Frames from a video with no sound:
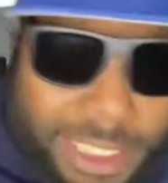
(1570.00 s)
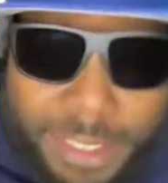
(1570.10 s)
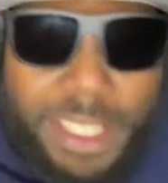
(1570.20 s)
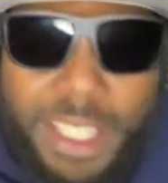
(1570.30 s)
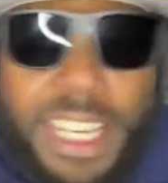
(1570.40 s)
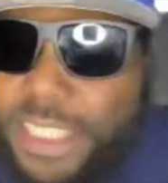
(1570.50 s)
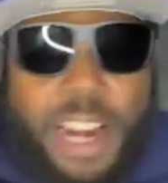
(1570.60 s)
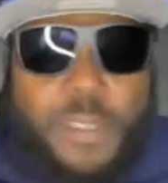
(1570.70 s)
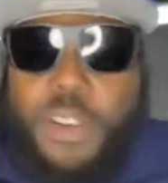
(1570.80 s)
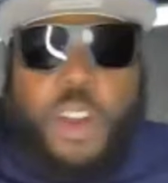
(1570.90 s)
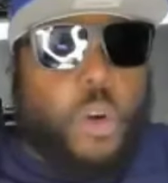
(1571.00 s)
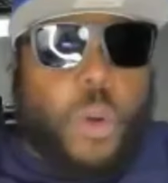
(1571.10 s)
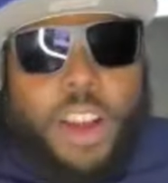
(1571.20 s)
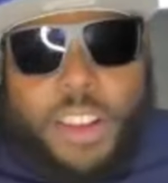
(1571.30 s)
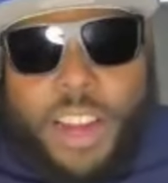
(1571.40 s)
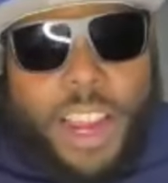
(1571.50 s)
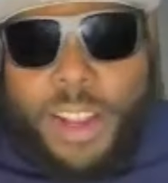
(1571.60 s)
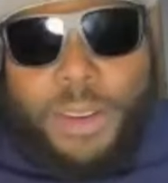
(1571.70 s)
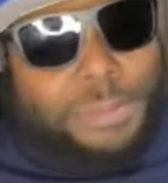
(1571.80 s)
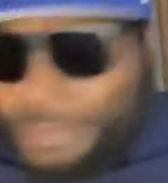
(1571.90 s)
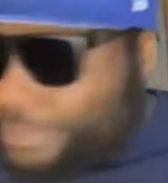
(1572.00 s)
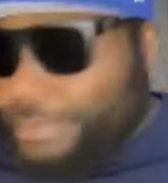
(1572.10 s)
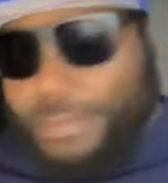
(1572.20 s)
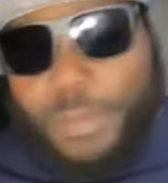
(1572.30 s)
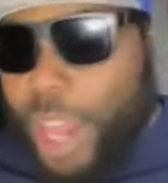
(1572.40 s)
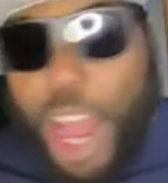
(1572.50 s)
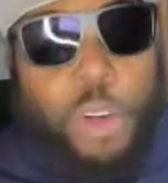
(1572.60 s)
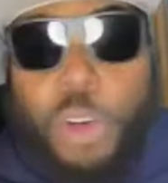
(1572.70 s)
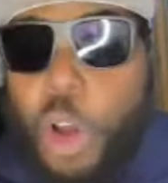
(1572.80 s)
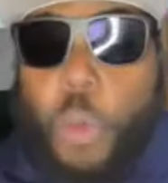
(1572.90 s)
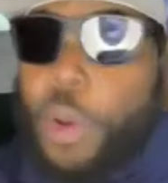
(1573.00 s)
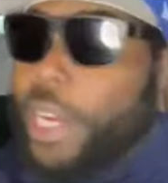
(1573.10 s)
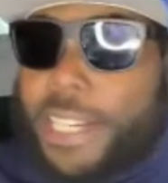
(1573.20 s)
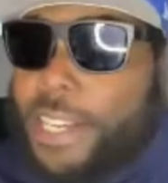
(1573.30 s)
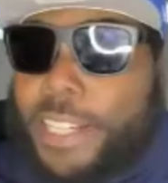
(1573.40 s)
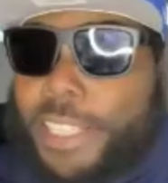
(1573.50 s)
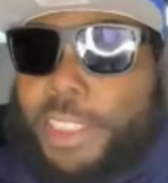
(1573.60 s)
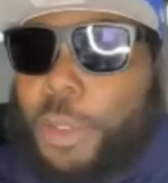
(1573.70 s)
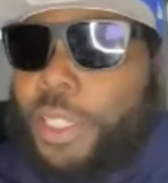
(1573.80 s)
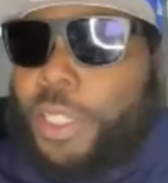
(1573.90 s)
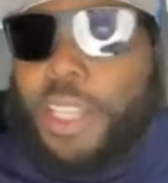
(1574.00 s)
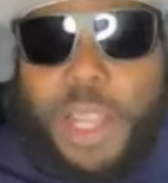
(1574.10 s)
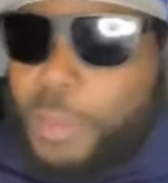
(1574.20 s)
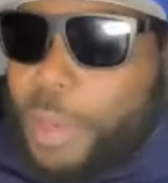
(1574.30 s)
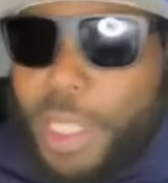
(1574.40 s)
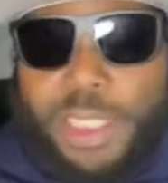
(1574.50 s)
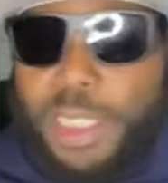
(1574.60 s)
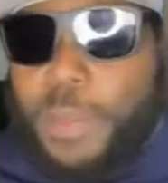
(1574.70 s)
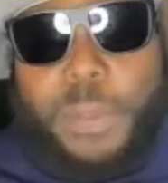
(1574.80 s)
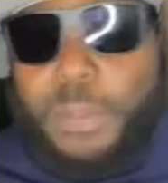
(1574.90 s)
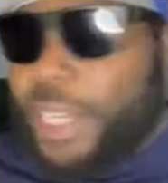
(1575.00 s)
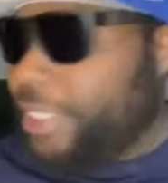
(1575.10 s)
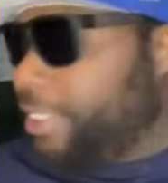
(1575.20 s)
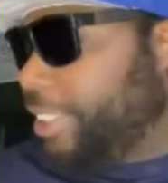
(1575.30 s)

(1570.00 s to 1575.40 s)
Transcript: it. It's never going to water down. I don't know what he does to it, but it's some of the best.